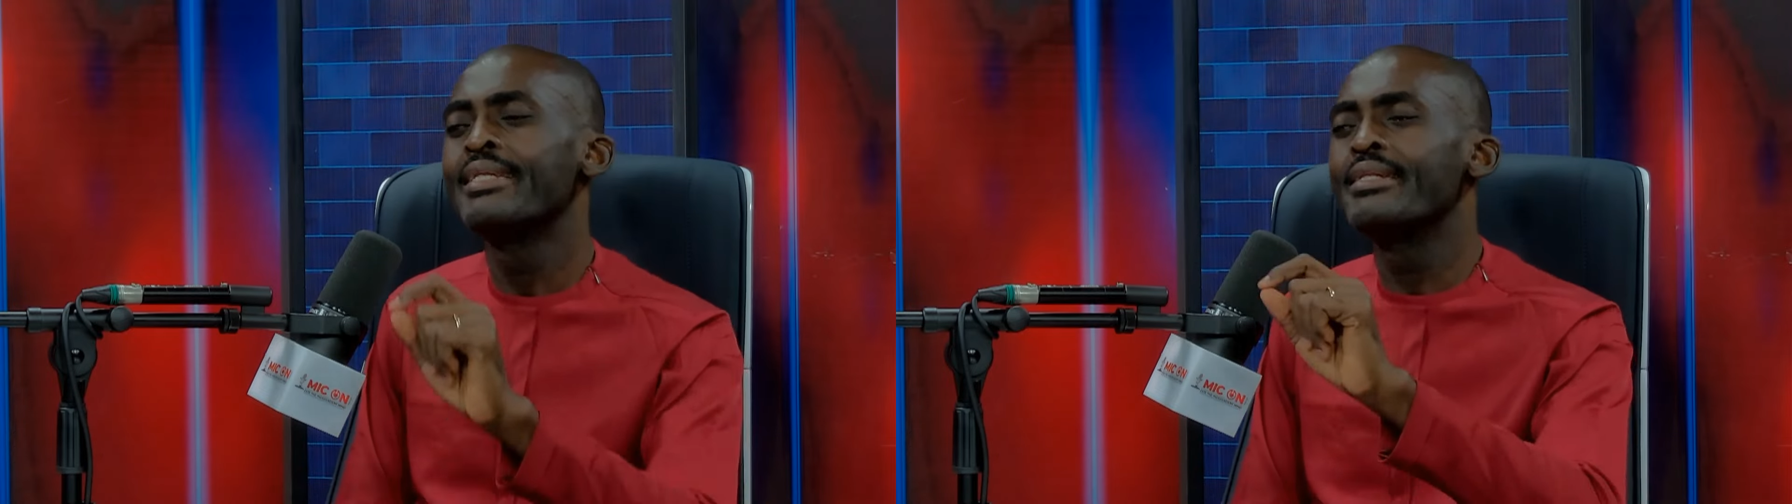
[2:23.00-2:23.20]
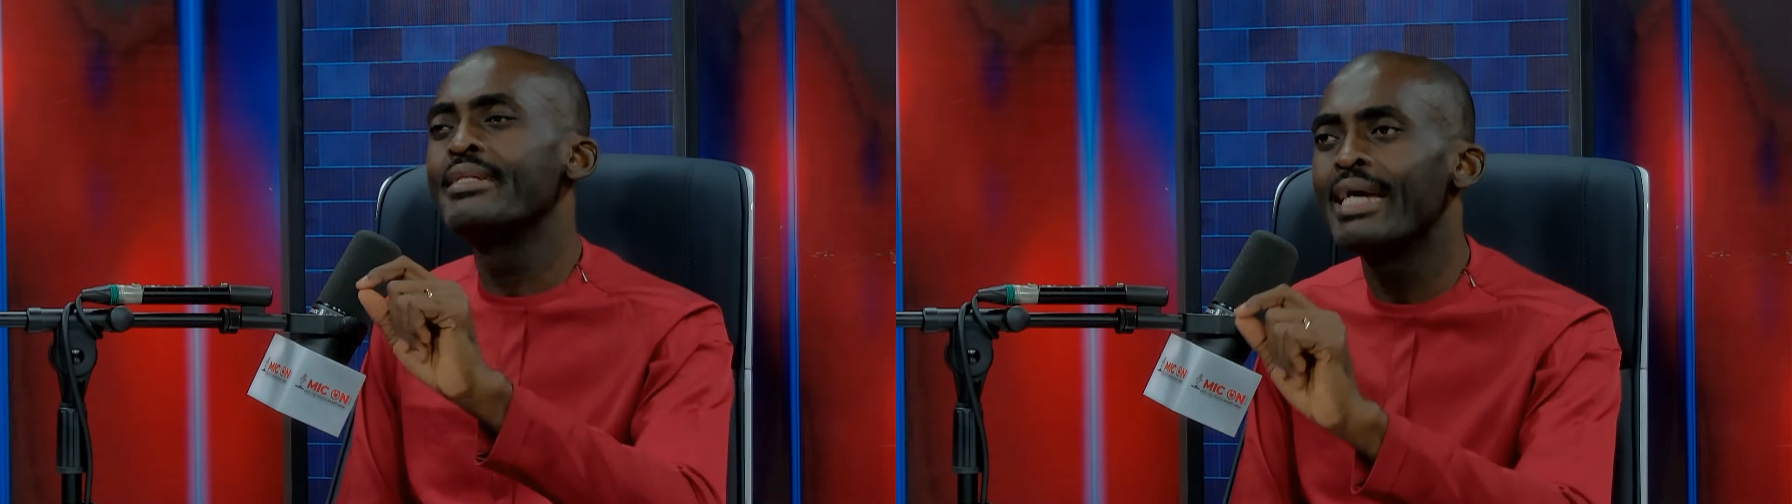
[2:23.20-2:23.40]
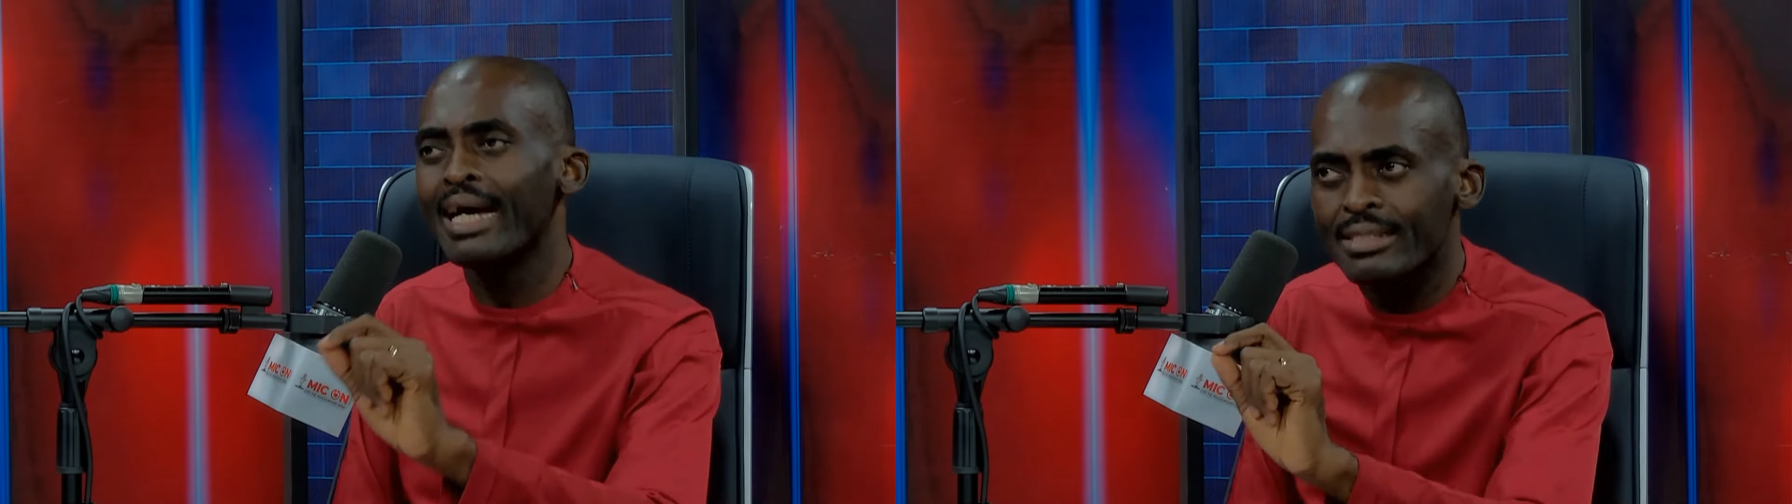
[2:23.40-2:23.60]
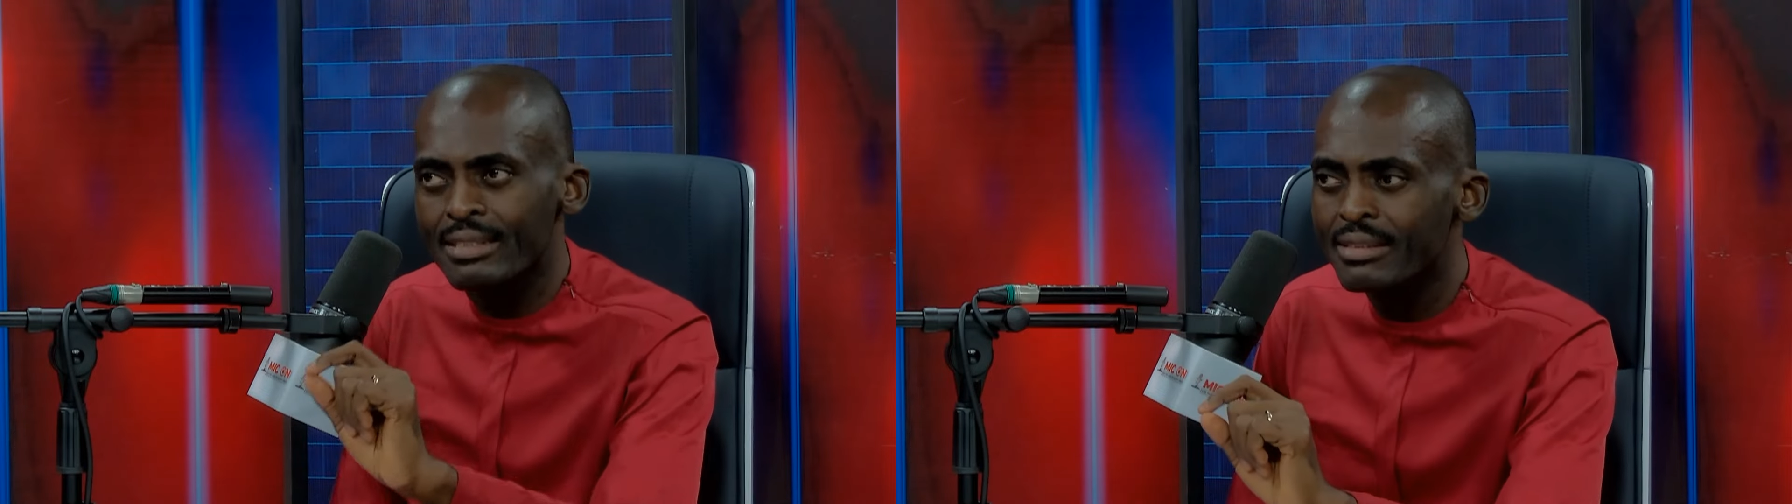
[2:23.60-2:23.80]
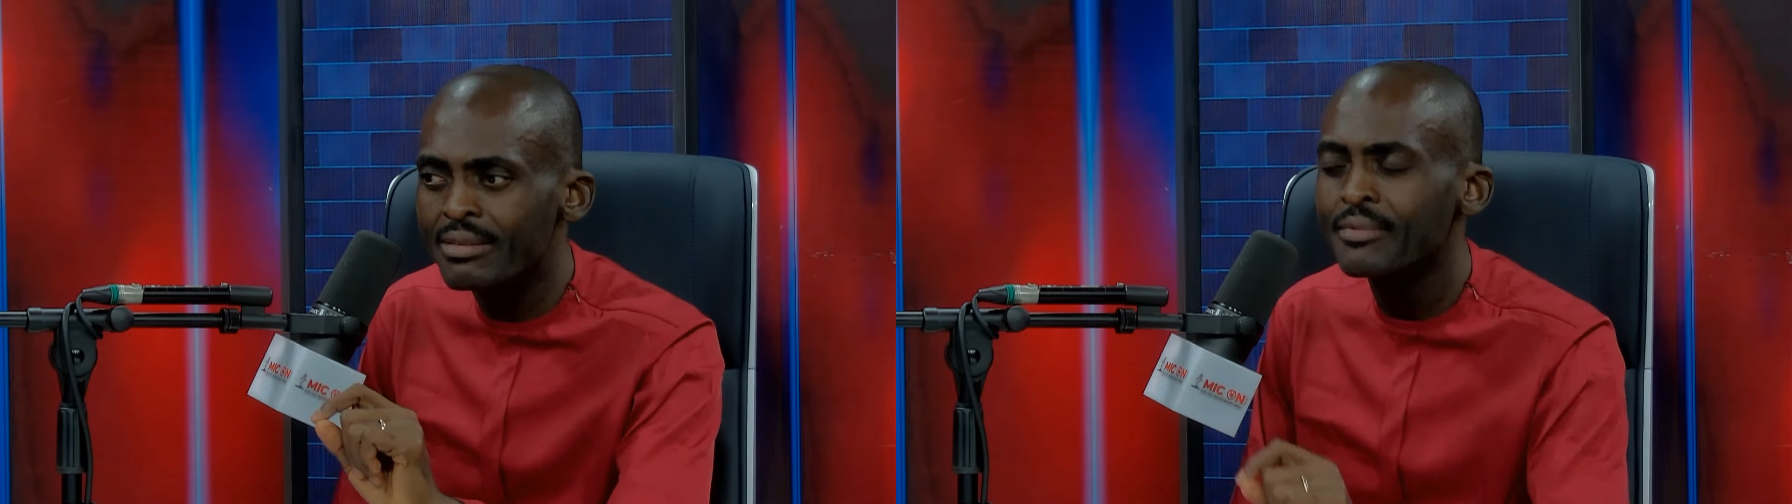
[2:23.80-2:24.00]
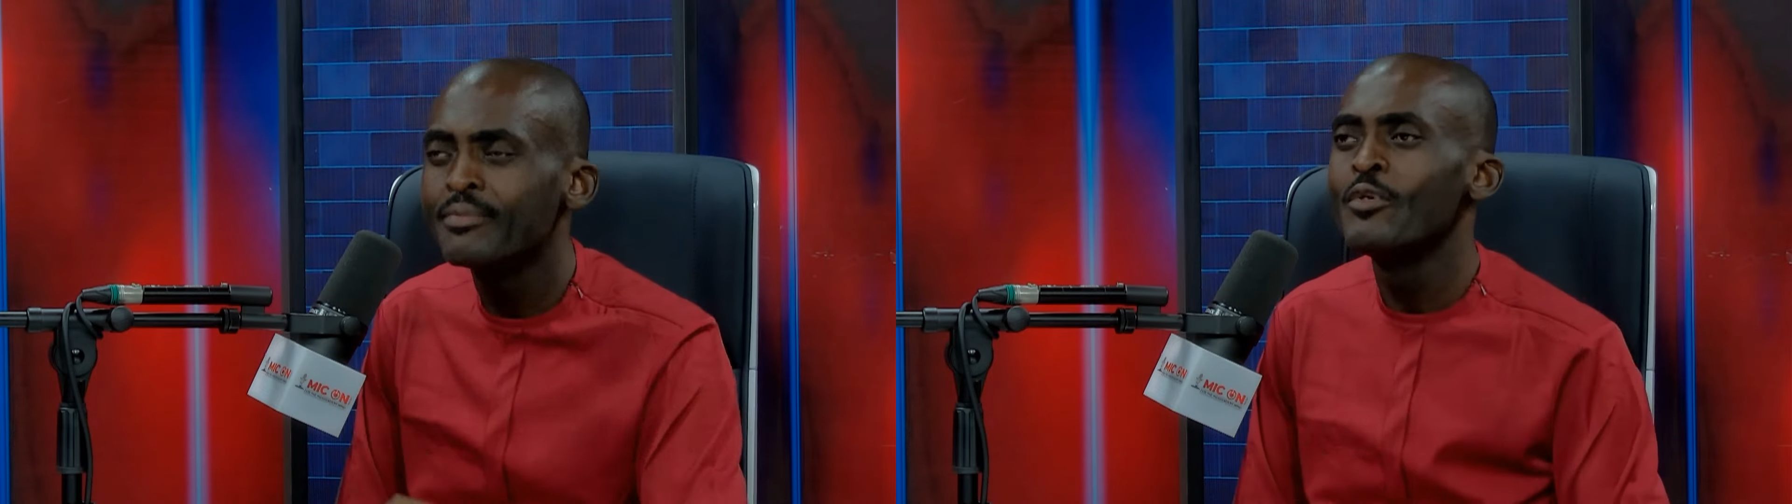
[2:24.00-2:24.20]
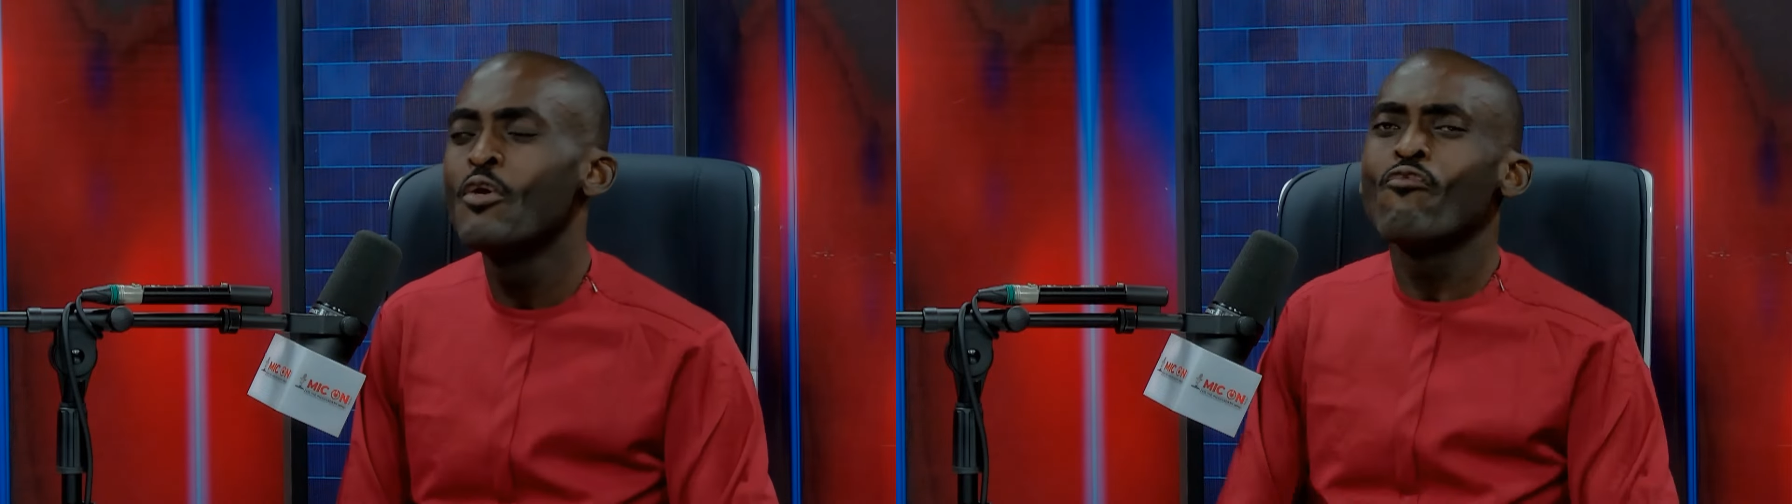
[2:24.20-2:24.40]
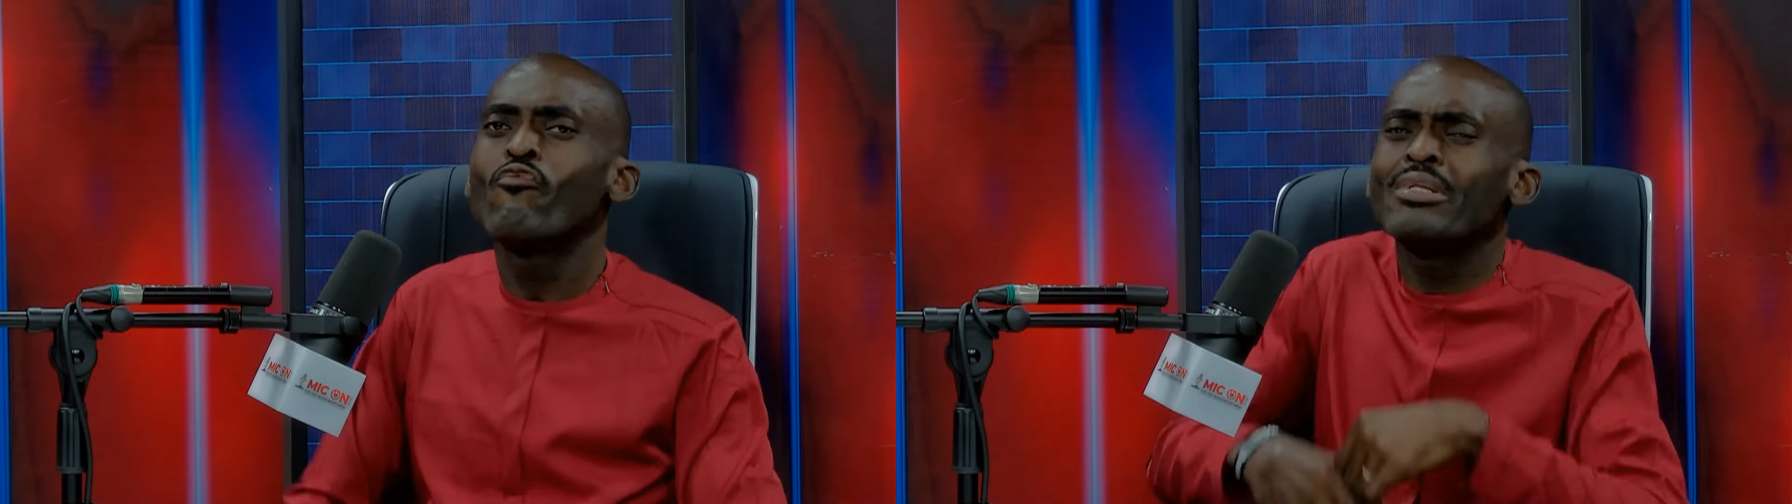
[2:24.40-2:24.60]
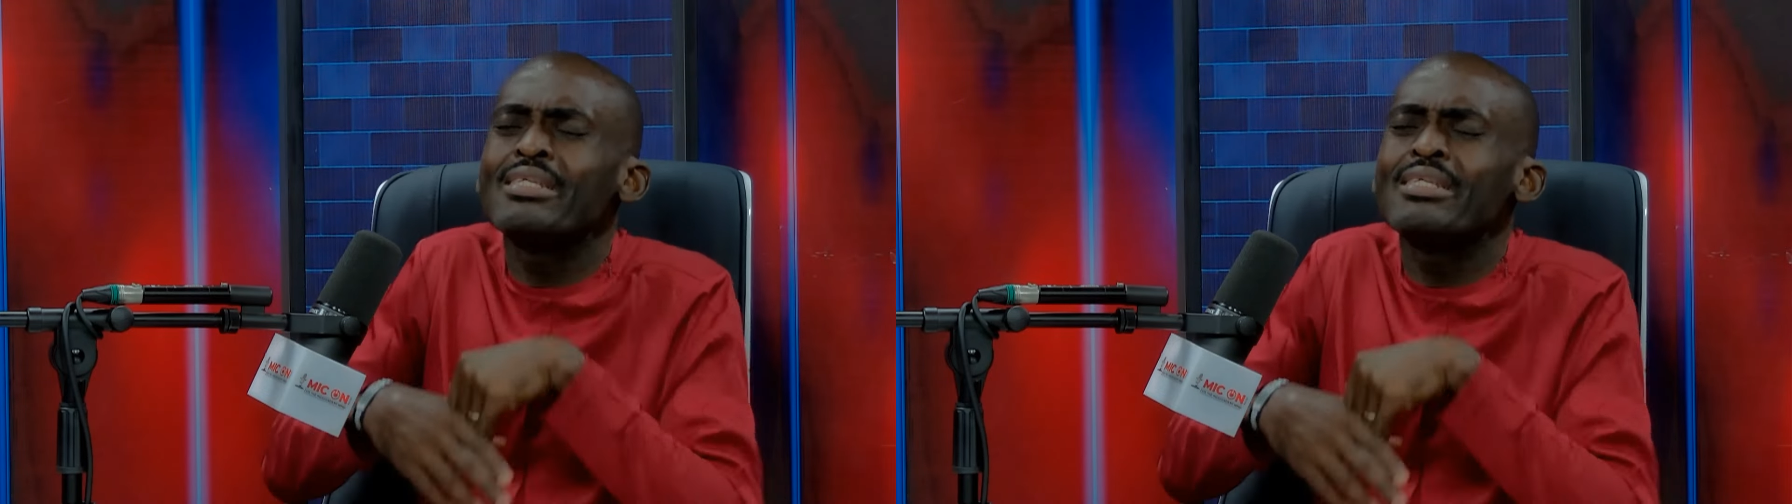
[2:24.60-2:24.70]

that for